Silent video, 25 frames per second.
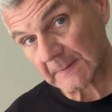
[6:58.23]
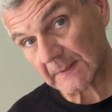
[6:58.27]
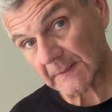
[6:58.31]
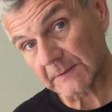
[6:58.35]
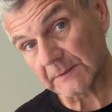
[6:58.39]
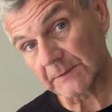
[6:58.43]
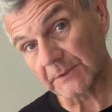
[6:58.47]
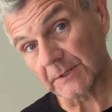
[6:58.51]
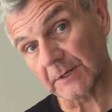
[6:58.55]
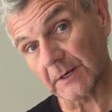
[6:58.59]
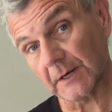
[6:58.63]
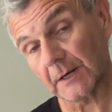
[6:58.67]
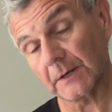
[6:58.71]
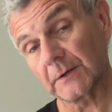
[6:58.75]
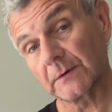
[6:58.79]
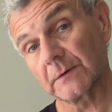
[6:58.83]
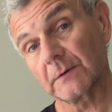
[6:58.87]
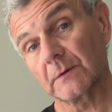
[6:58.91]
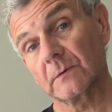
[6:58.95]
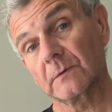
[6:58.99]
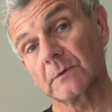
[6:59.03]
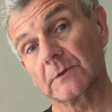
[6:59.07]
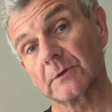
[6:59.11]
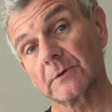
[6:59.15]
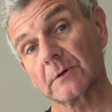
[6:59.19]

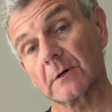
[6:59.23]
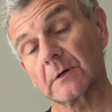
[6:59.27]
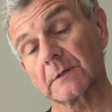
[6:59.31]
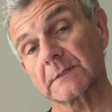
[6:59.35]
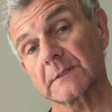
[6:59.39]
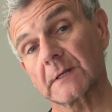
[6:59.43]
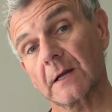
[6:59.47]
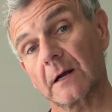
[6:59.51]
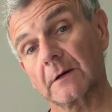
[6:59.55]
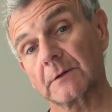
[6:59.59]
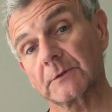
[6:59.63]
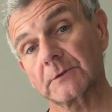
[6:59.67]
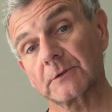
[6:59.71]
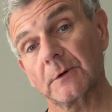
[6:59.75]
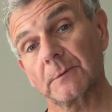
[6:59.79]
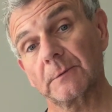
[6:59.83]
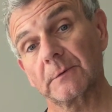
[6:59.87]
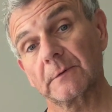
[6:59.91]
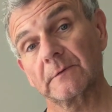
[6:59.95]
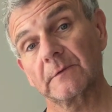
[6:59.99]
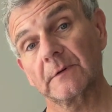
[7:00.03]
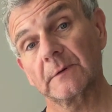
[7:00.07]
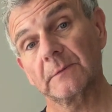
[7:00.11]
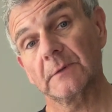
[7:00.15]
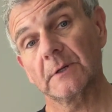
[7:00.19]
you're not sat on top
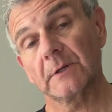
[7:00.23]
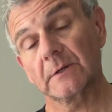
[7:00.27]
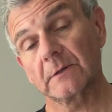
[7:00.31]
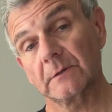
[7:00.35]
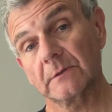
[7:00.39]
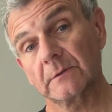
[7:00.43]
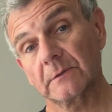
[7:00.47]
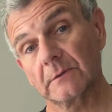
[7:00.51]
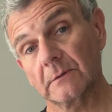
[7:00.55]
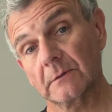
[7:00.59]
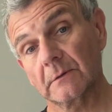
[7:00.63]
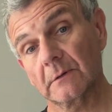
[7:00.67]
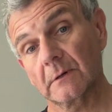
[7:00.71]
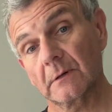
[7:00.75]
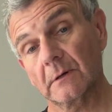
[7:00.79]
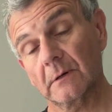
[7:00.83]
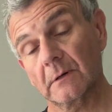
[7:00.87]
of him, you can do